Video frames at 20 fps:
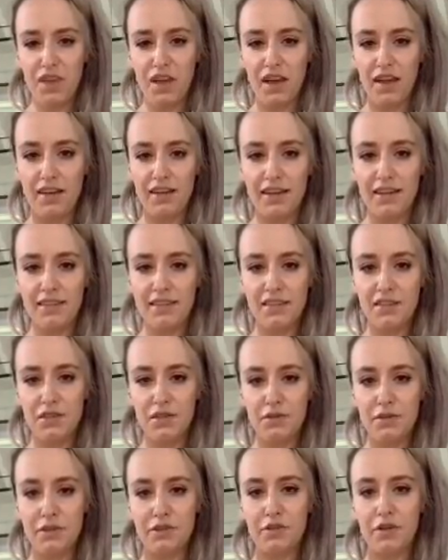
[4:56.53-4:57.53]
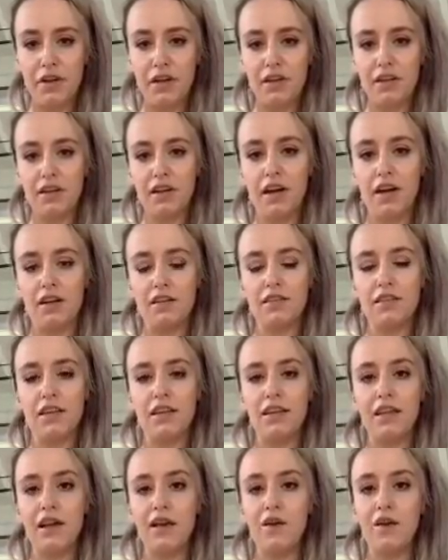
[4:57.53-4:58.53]
I need to do a drunk
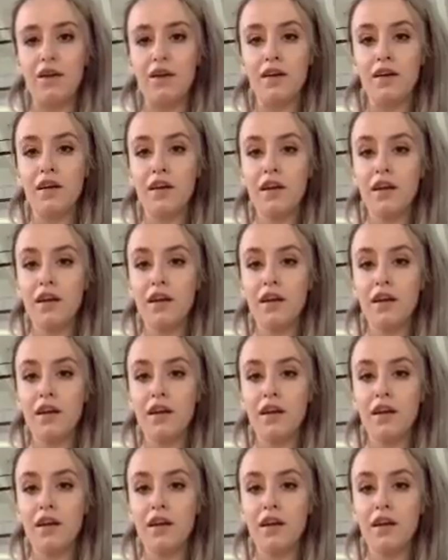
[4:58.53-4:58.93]
cocktail hour.